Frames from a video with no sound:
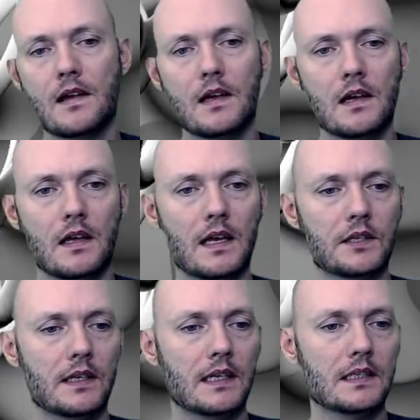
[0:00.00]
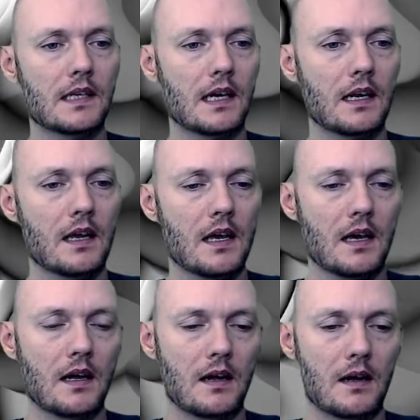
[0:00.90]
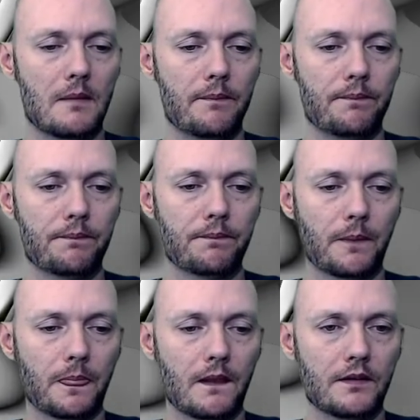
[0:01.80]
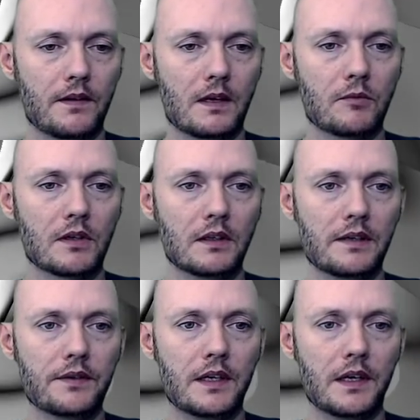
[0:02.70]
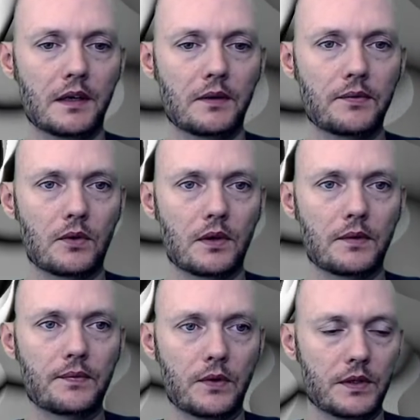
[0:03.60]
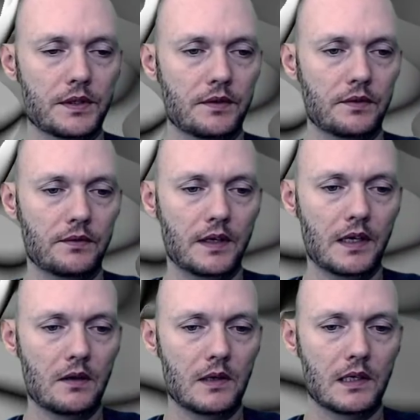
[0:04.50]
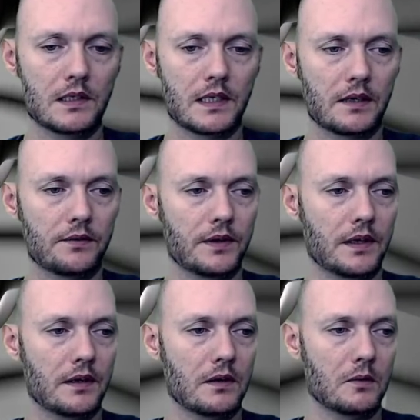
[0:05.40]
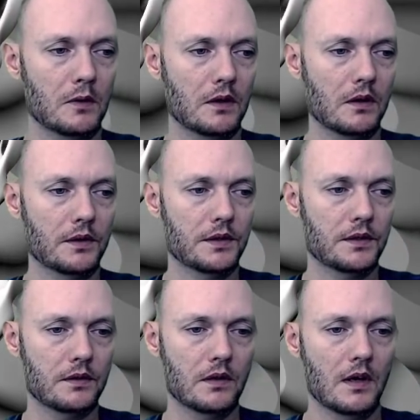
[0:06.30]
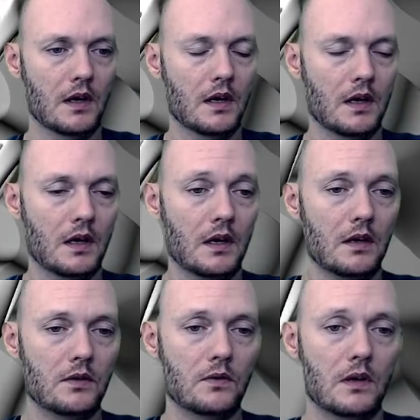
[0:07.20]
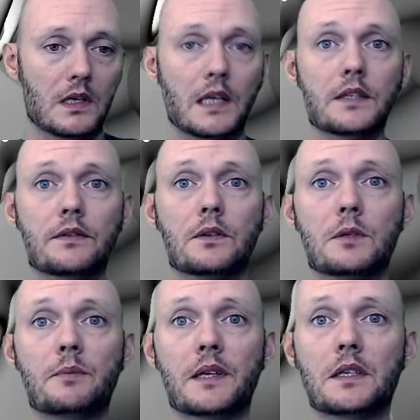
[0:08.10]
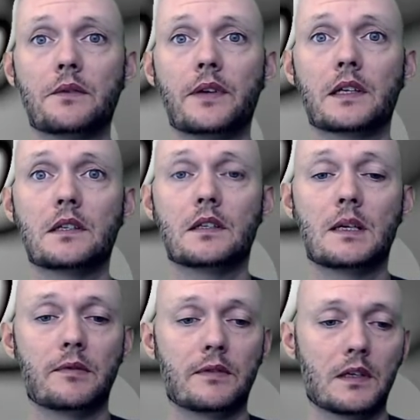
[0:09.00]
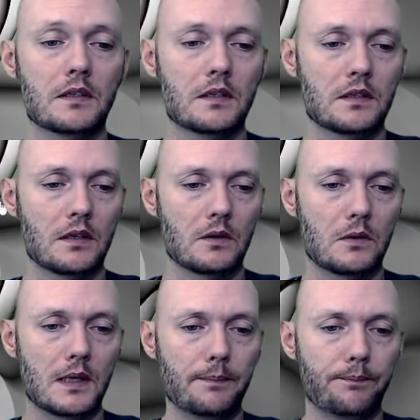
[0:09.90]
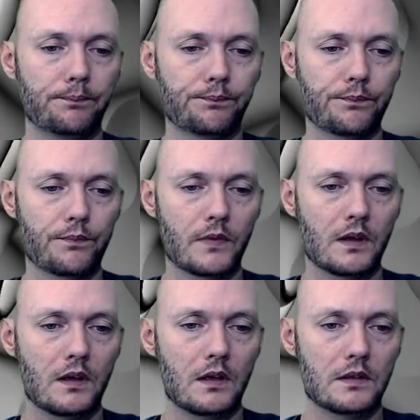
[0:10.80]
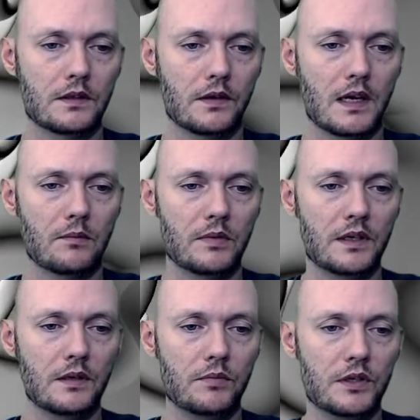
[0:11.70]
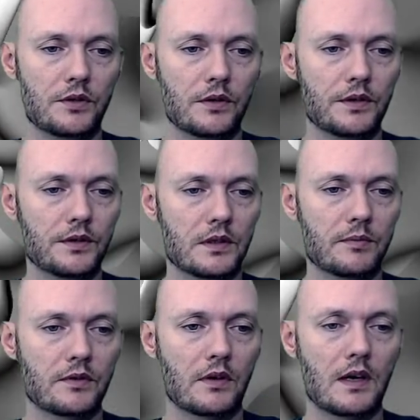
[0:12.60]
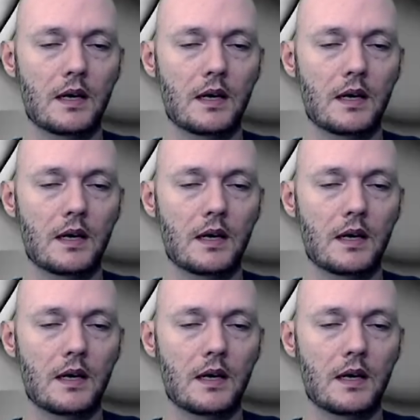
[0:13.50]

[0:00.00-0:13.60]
Yeah, so that's that. I think I'm going to leave it here for the first video. In the second video, we're going to do all kinds of cool special effects on top of this. So, so yeah, be sure to subscribe